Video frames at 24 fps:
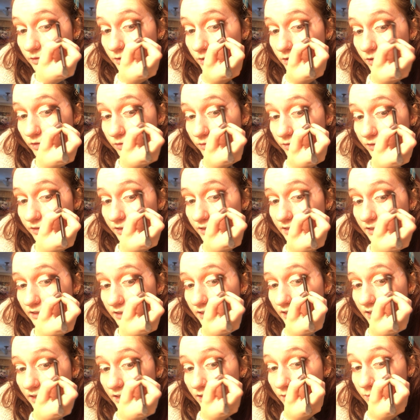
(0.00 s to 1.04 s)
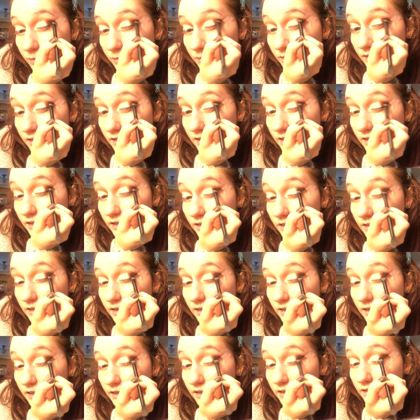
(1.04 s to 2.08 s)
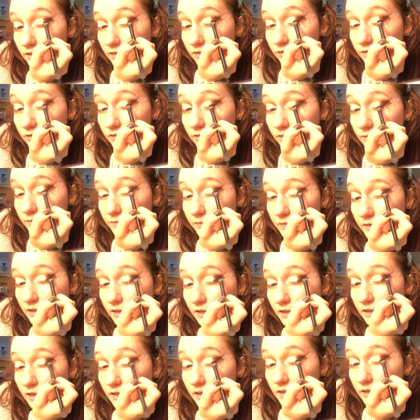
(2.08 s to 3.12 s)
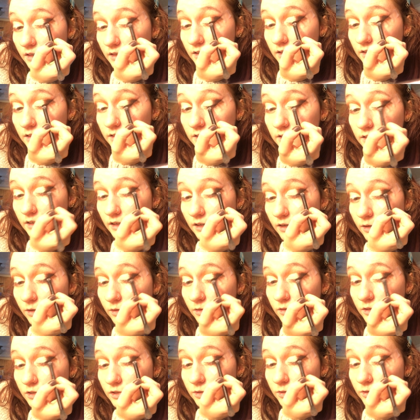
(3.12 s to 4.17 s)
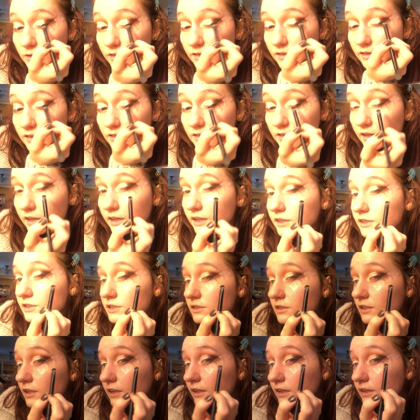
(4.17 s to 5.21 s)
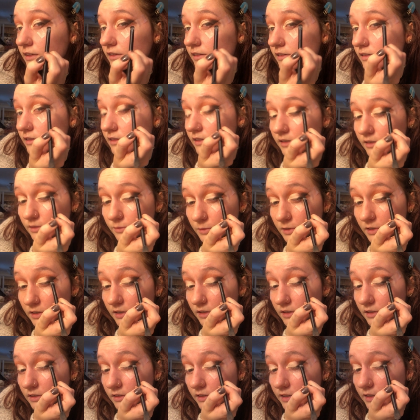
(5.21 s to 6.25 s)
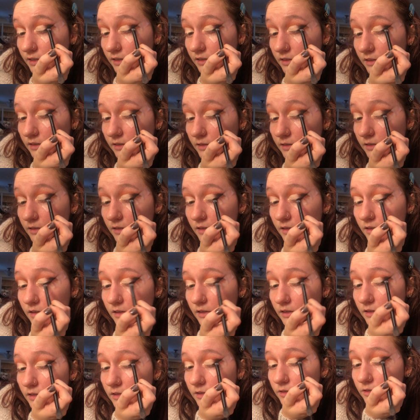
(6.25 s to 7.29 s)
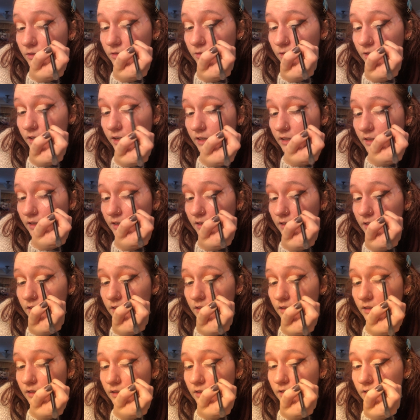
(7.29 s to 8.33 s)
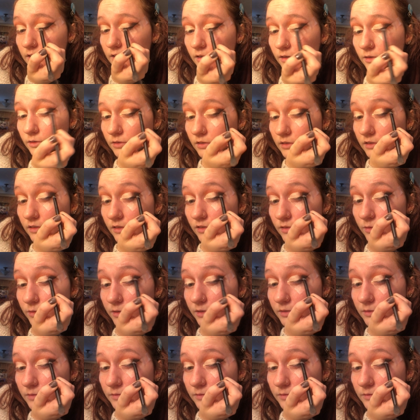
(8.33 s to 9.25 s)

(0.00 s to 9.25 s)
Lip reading: over the tape and kind of down towards the lash line. See, I'm kind of like dragging it down this way.